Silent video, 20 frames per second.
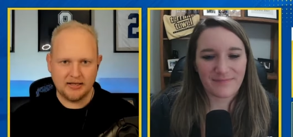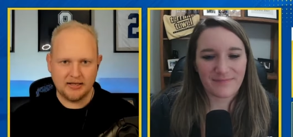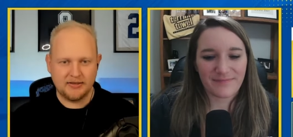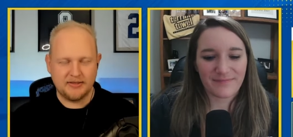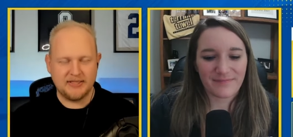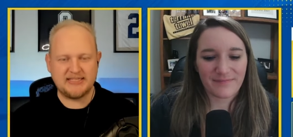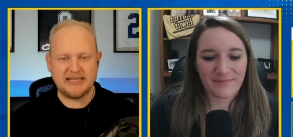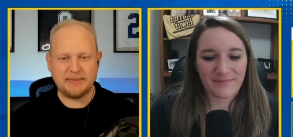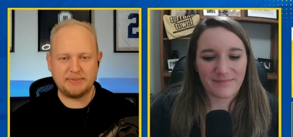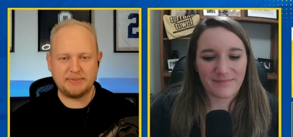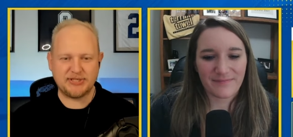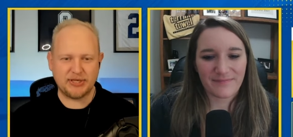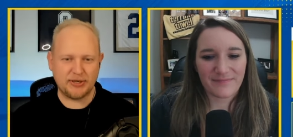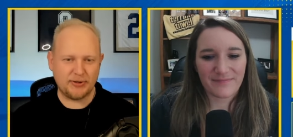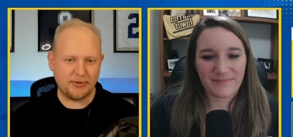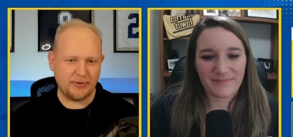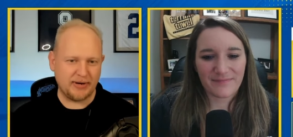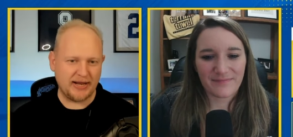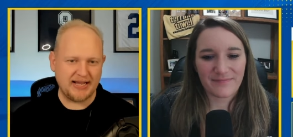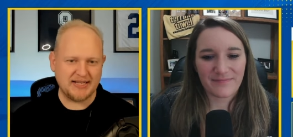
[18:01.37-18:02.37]
Speaker 1: This
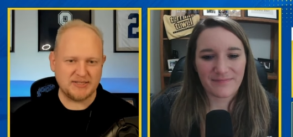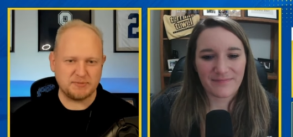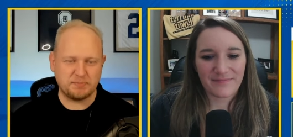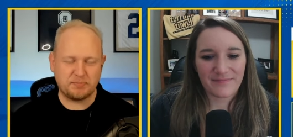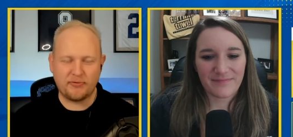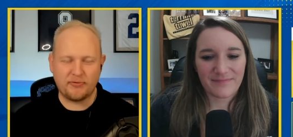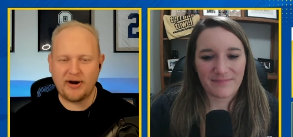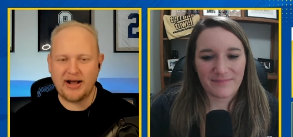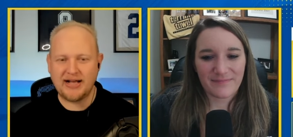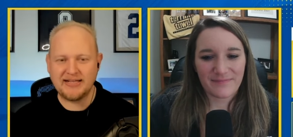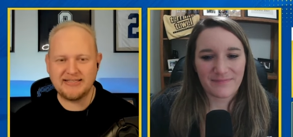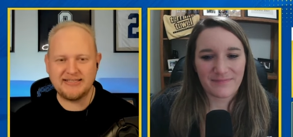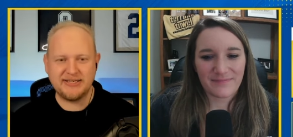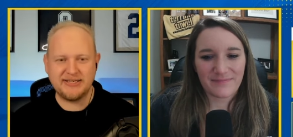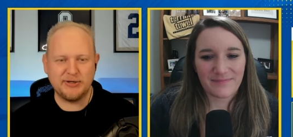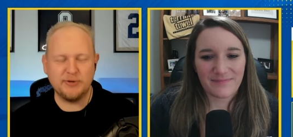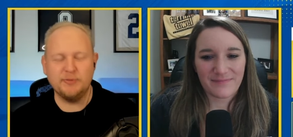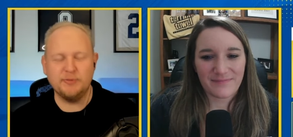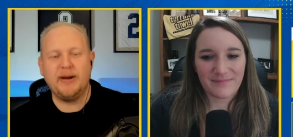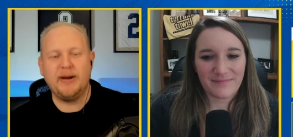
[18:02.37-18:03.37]
episode is brought
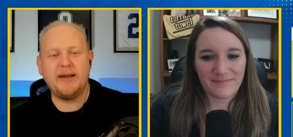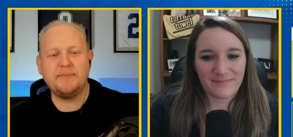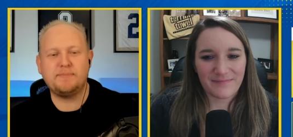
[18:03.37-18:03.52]
to you by